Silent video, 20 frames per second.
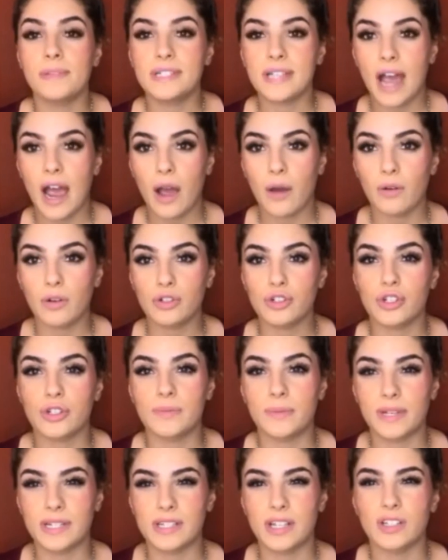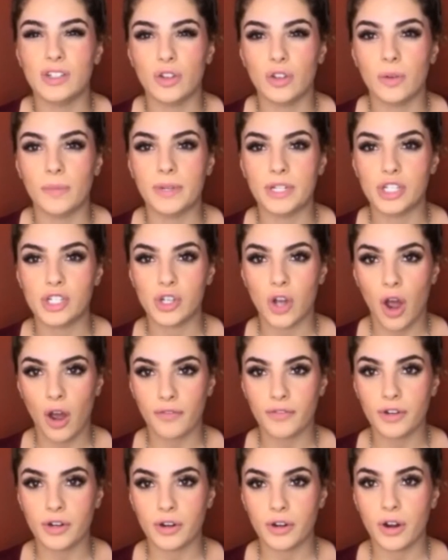towel just because it's a little bit
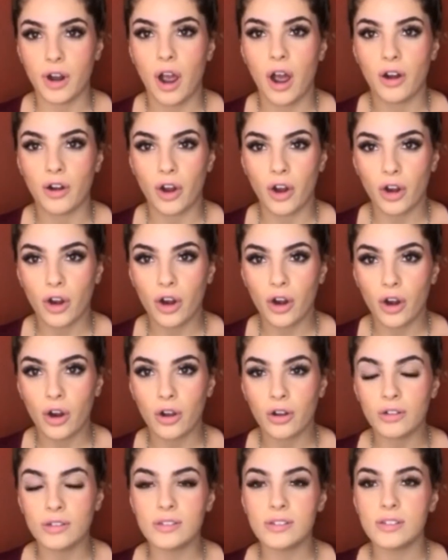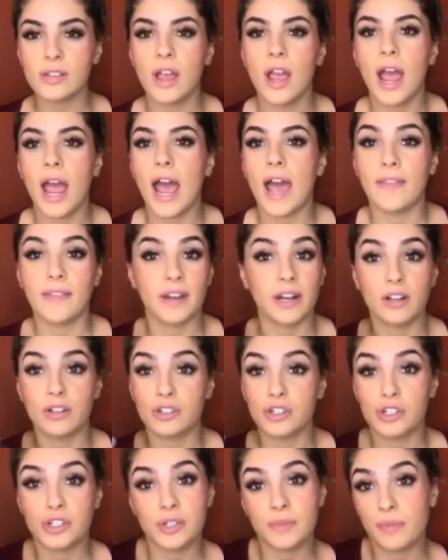softer on our curls, and then I'll
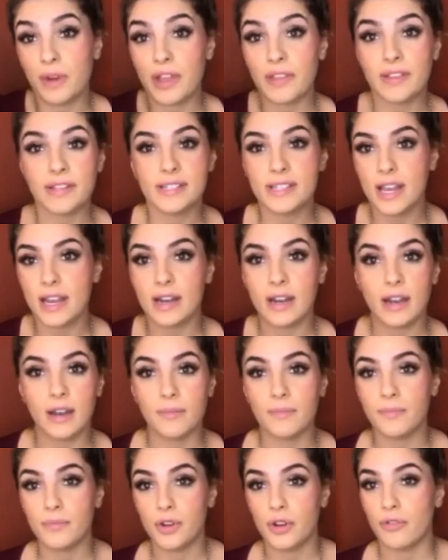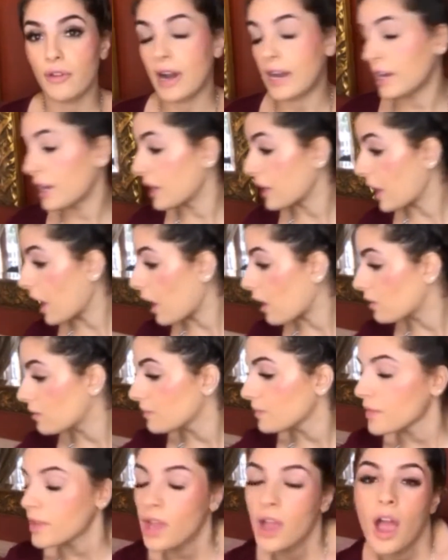just spray this in and you're ready to go.
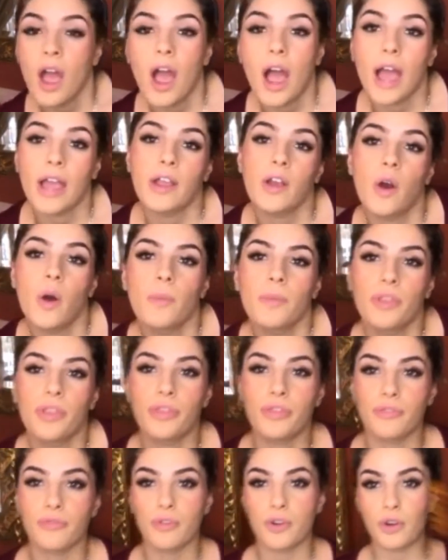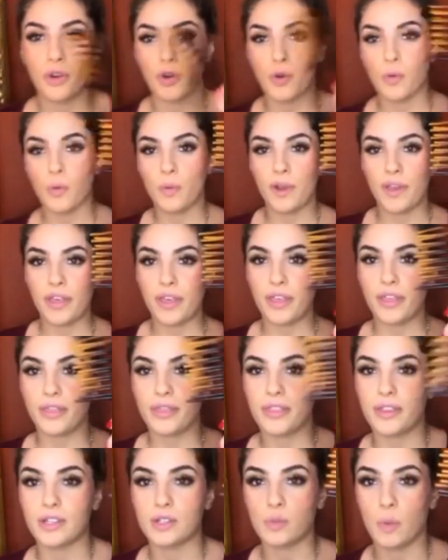I comb it through with
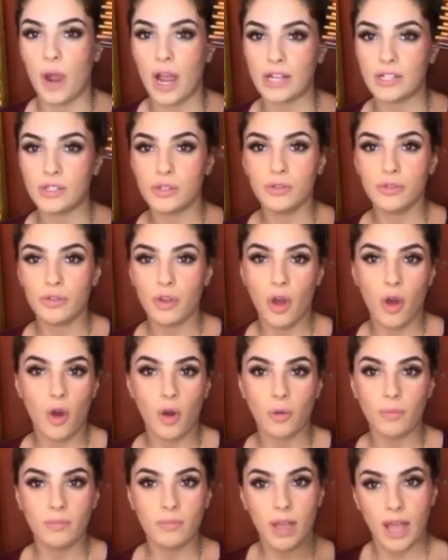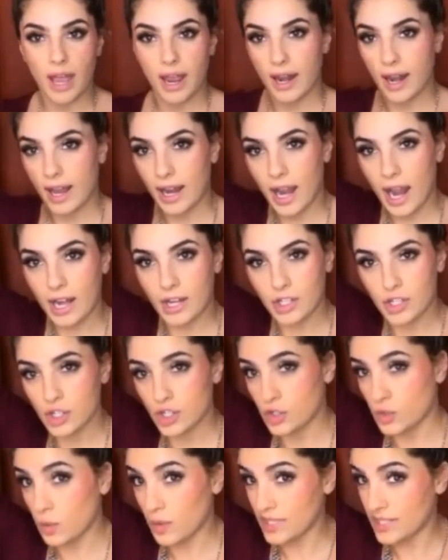this wide tooth comb and I kind of
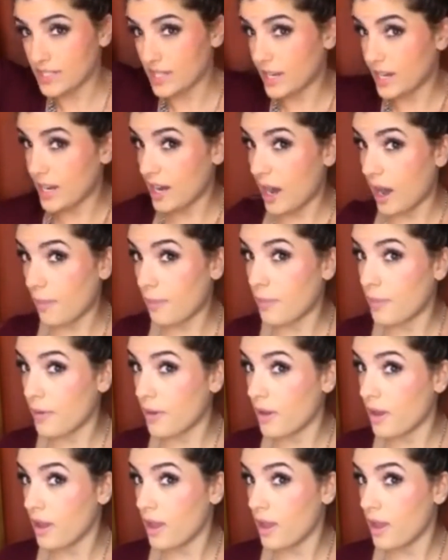just twisted it up